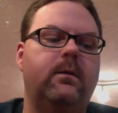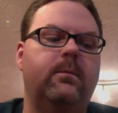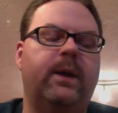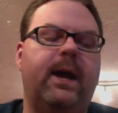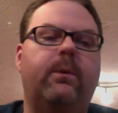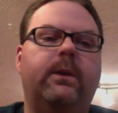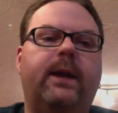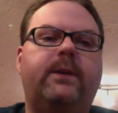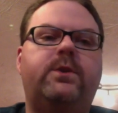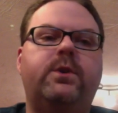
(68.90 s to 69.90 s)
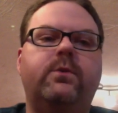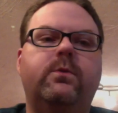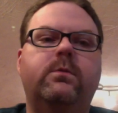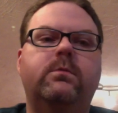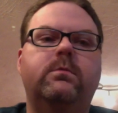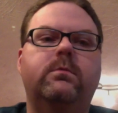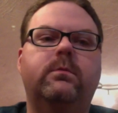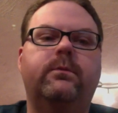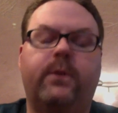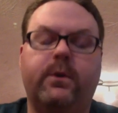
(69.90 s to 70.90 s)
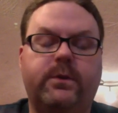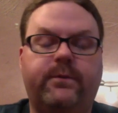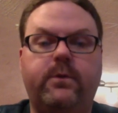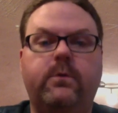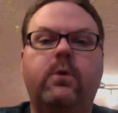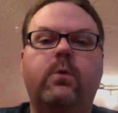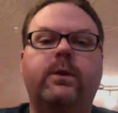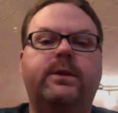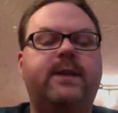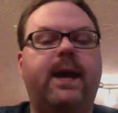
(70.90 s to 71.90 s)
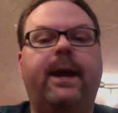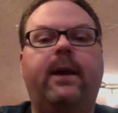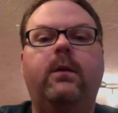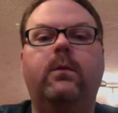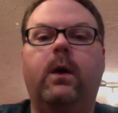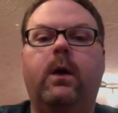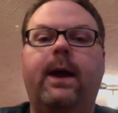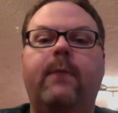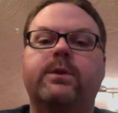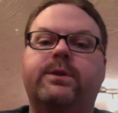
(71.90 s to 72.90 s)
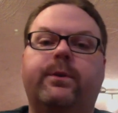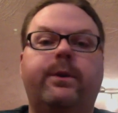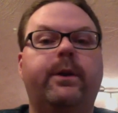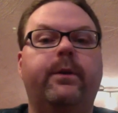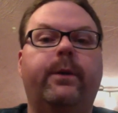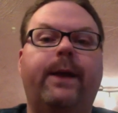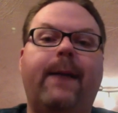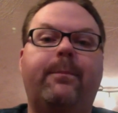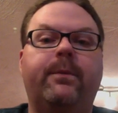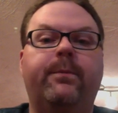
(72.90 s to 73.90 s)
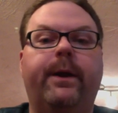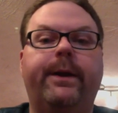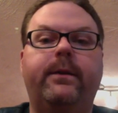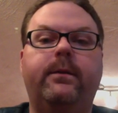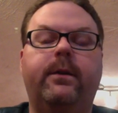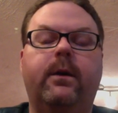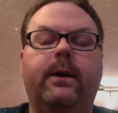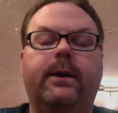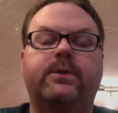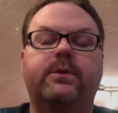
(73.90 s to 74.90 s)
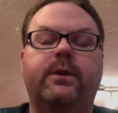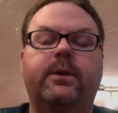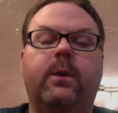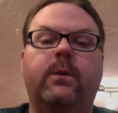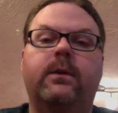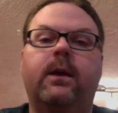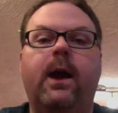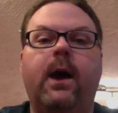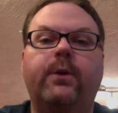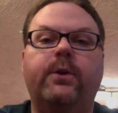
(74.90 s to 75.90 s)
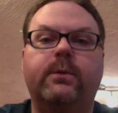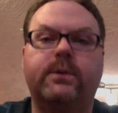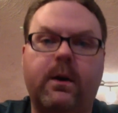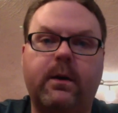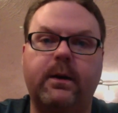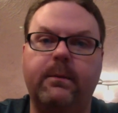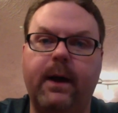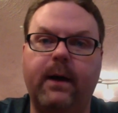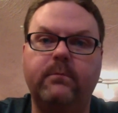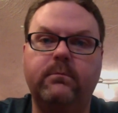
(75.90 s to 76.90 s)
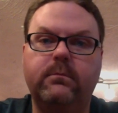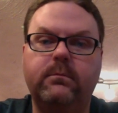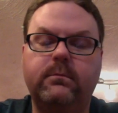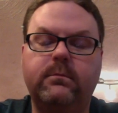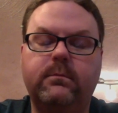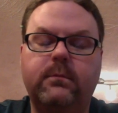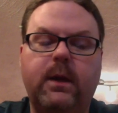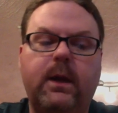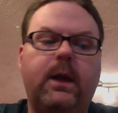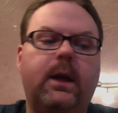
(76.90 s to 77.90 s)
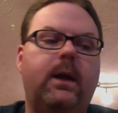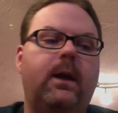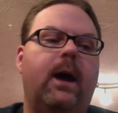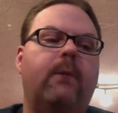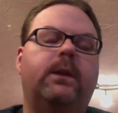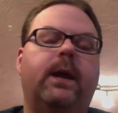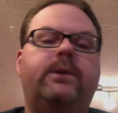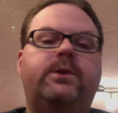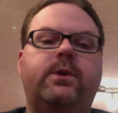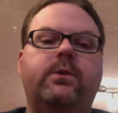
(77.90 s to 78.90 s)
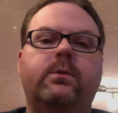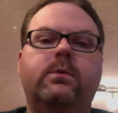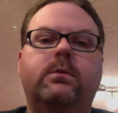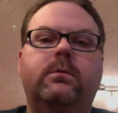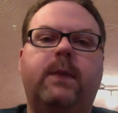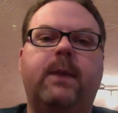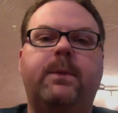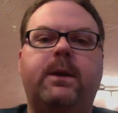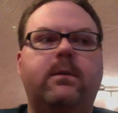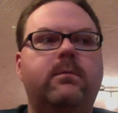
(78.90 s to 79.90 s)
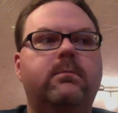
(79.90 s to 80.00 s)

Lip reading: But I would like to, for those of you who would say, well, hey, we're still here, what happened, buddy? You know, I guess you didn't know what the hell you were talking about. I would like to maybe